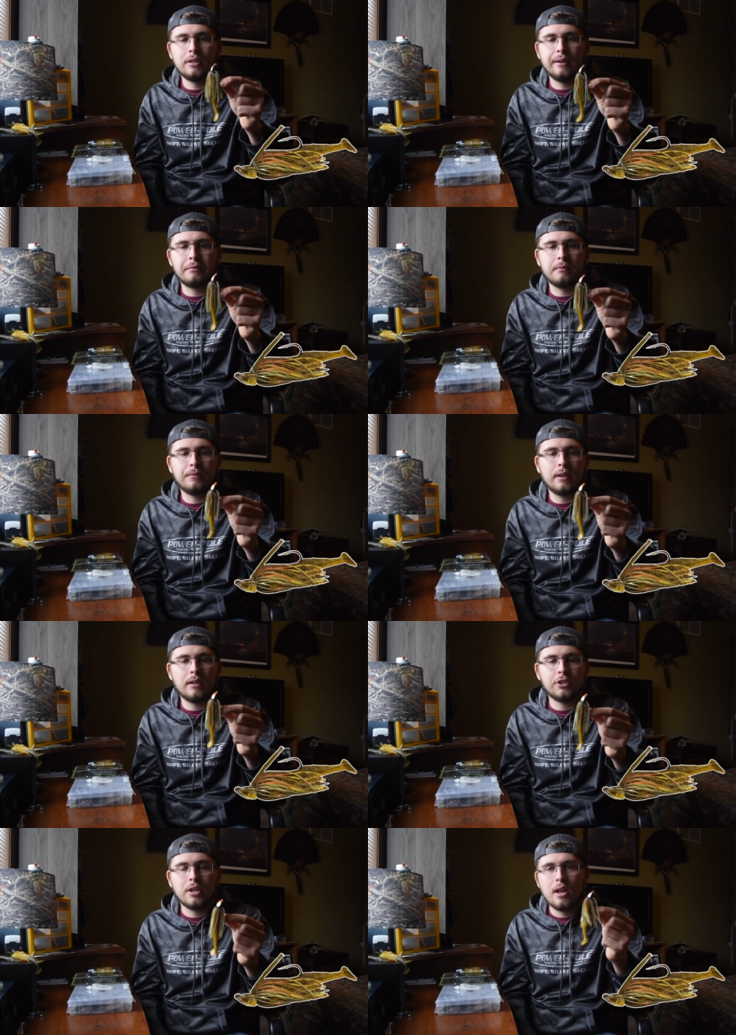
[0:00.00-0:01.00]
of different
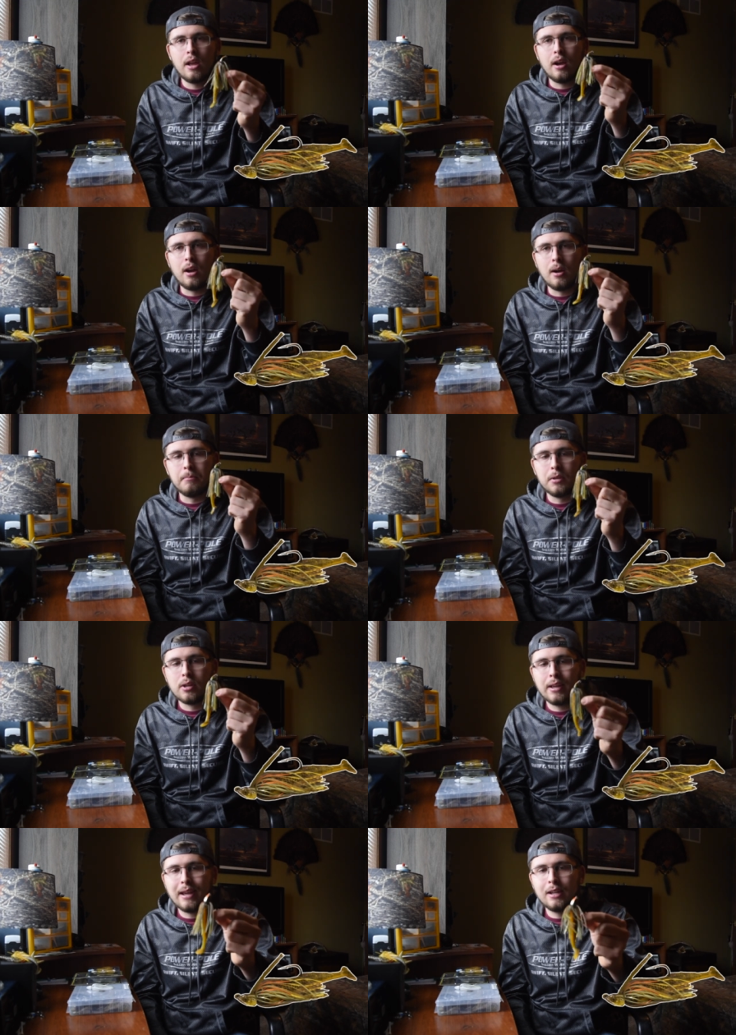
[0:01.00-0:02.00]
fish. Um, you
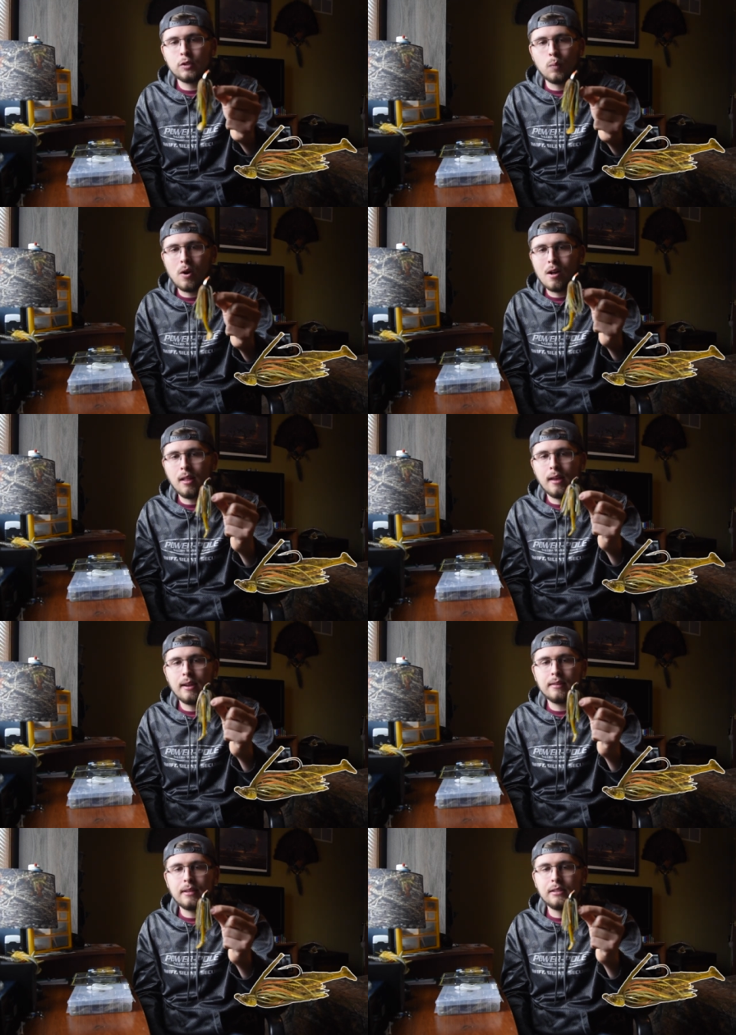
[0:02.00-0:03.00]
can catch
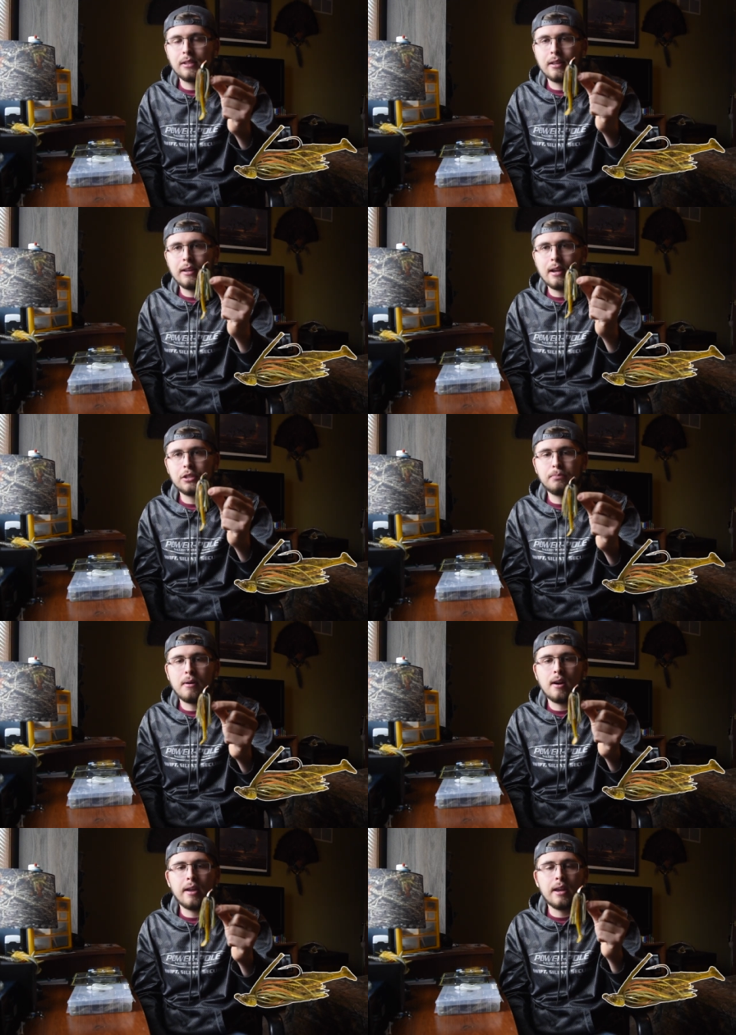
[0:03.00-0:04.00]
walleye on these, you can catch
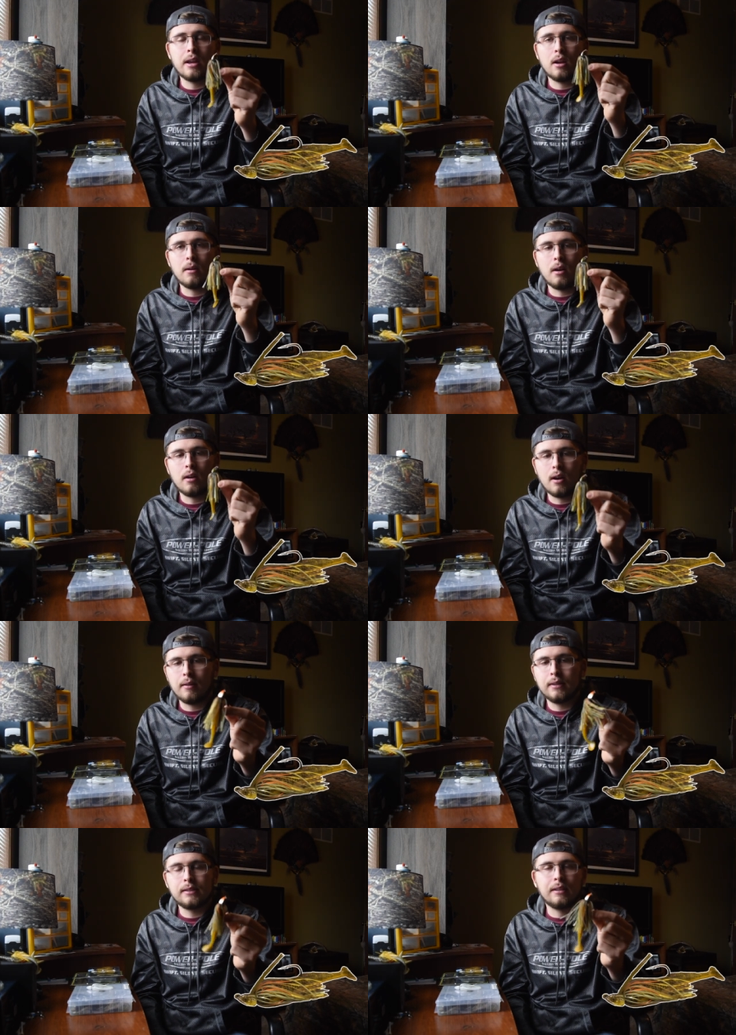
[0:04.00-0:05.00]
pike.
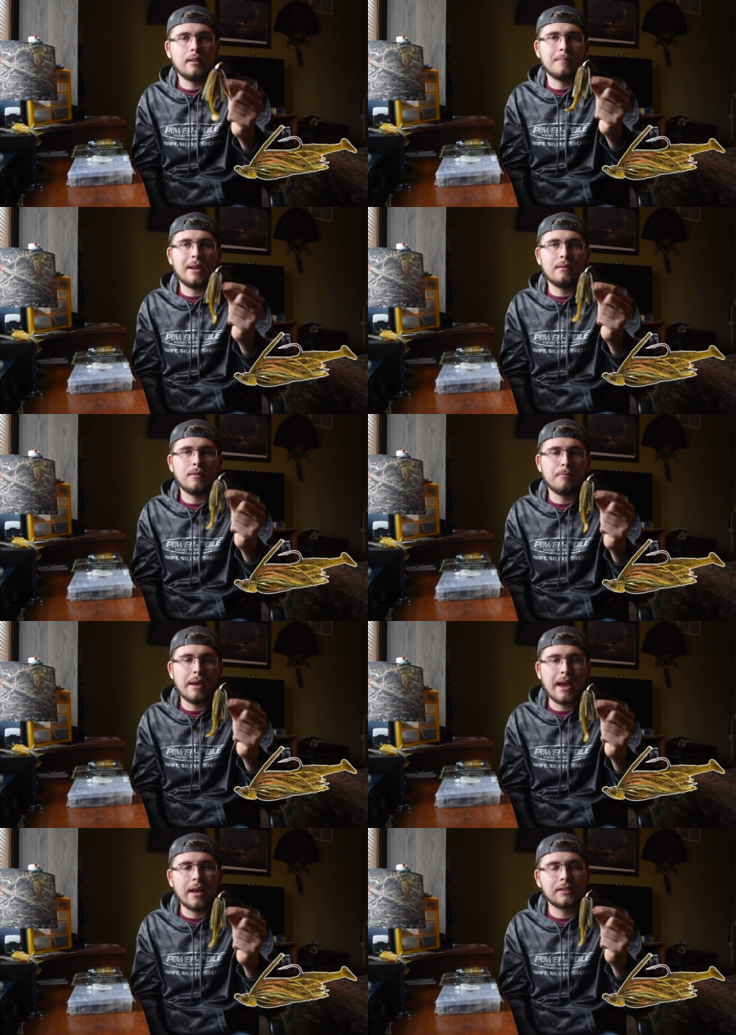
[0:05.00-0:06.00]
Obviously, they're made for
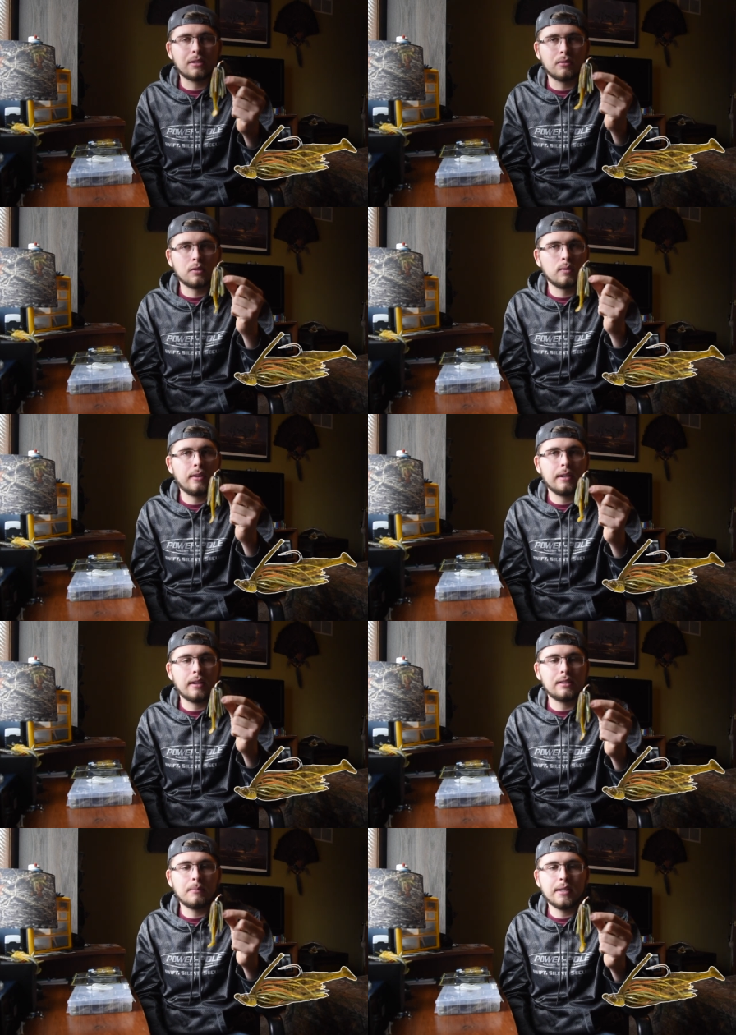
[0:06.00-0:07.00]
bass, so it's a really
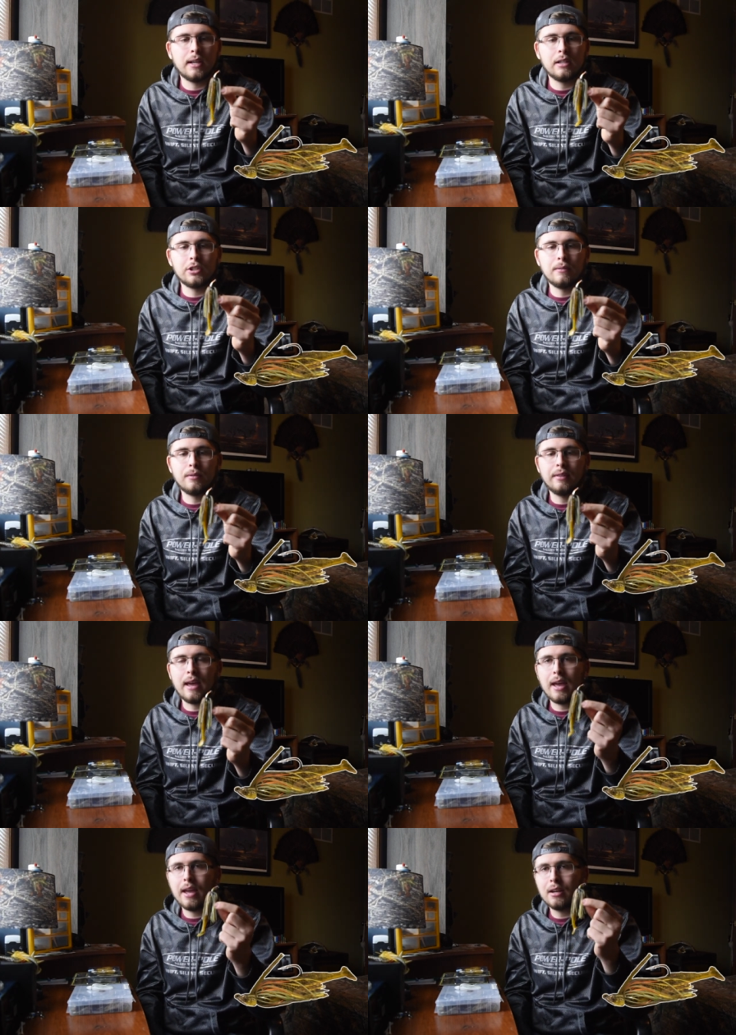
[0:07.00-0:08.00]
nice imitation for
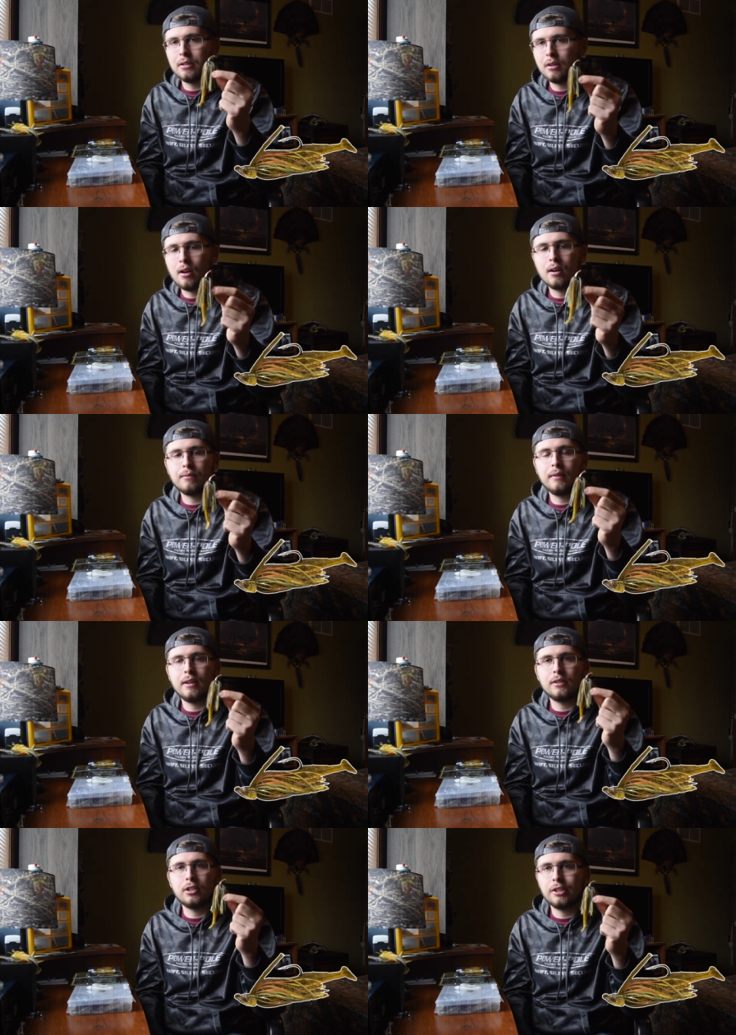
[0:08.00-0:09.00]
that.
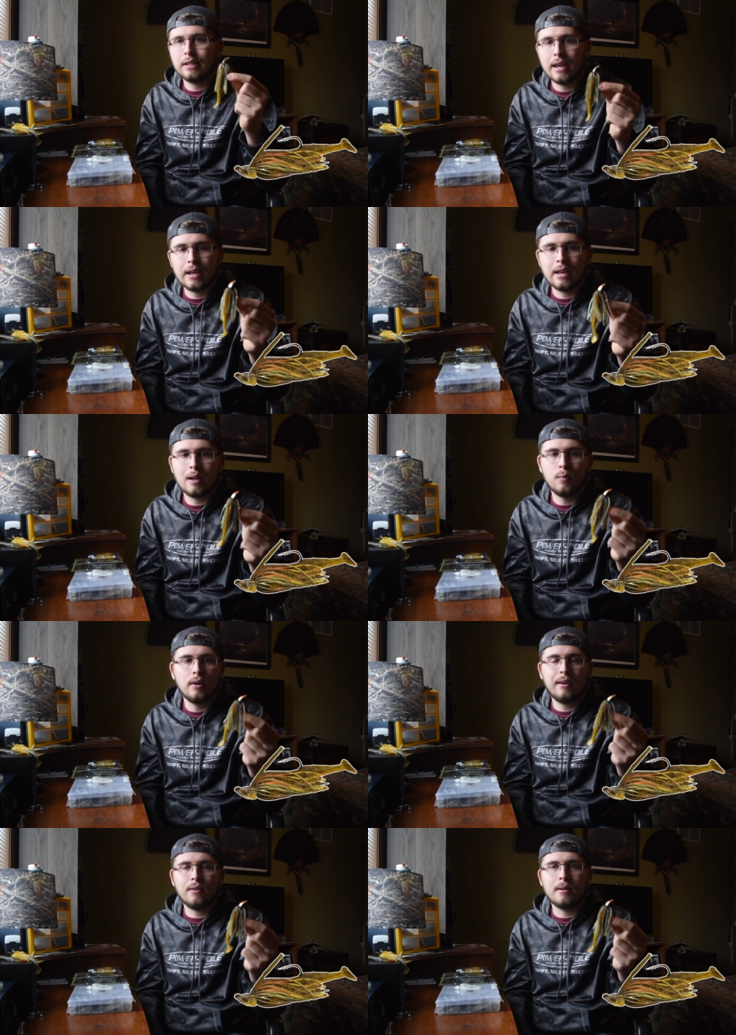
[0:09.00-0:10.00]
Dogfish, snakehead,
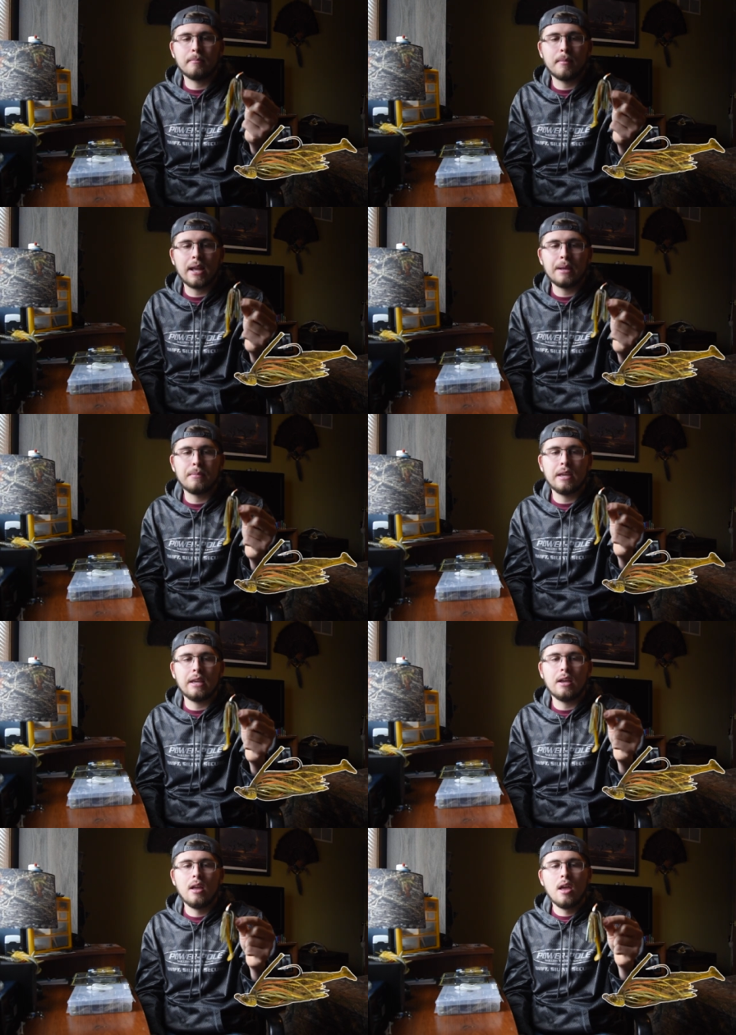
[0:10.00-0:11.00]
whatever it may
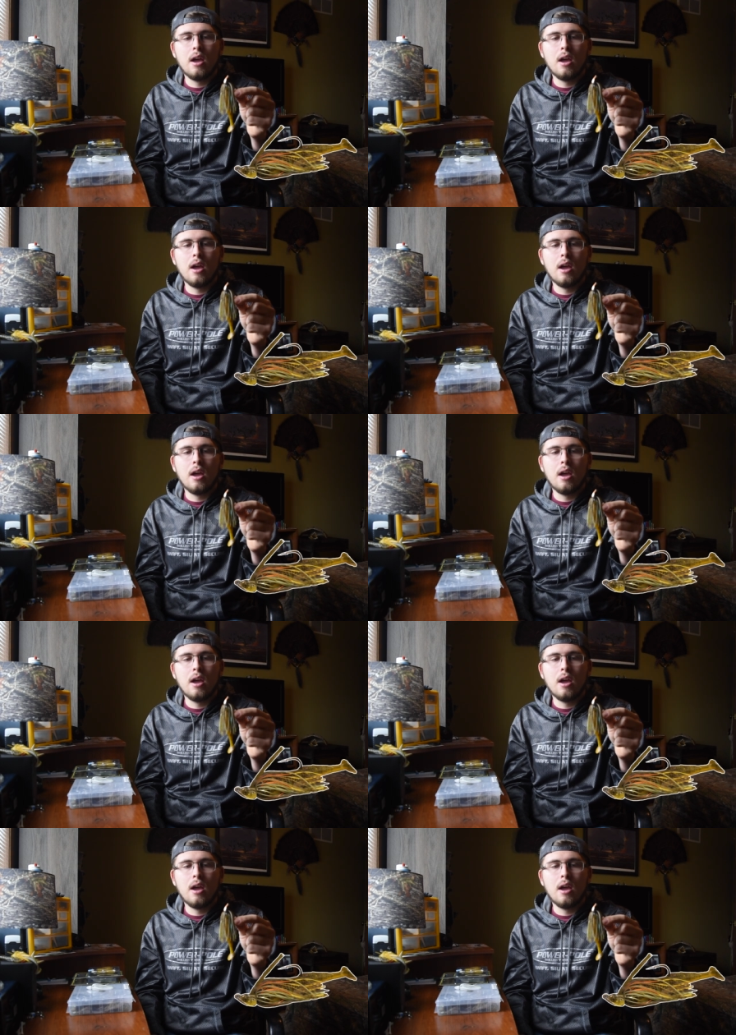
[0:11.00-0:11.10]
be.